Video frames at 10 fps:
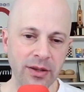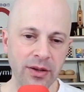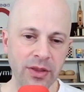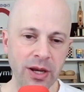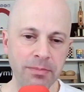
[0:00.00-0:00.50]

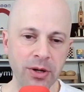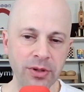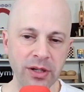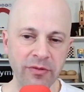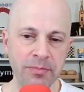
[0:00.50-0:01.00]
the
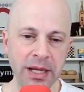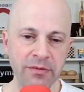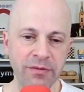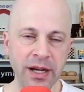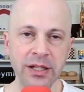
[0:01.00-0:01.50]
opponent of Ben
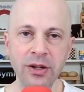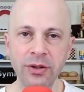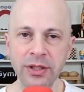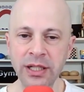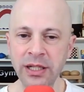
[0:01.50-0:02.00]

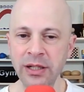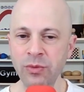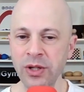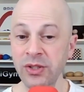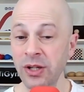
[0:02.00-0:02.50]
Feingold, he
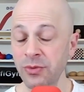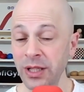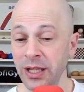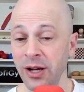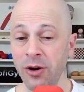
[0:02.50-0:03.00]
was not
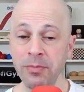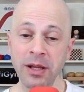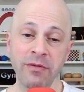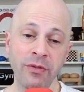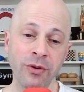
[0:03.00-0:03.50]
really
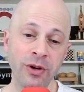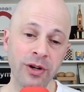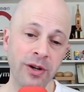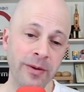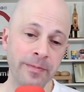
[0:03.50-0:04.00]
hoping
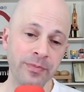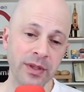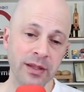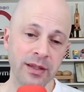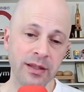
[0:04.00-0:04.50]
for
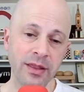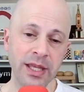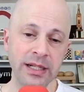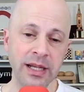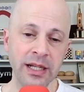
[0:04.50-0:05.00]

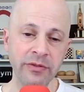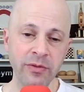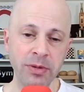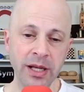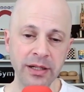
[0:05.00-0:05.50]
that kind of a
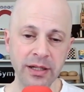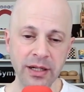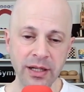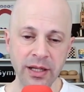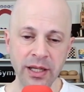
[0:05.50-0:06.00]
blunder.
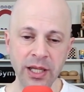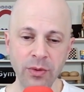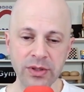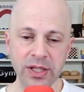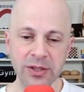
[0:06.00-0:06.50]
He
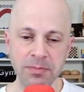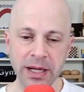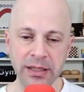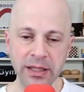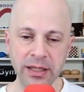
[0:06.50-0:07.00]
was
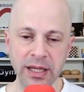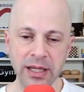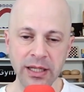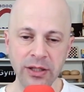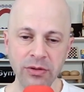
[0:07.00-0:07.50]
expecting king
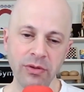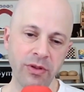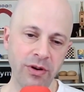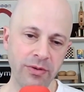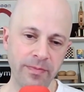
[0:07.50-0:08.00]
e2
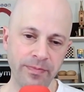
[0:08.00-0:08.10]
though.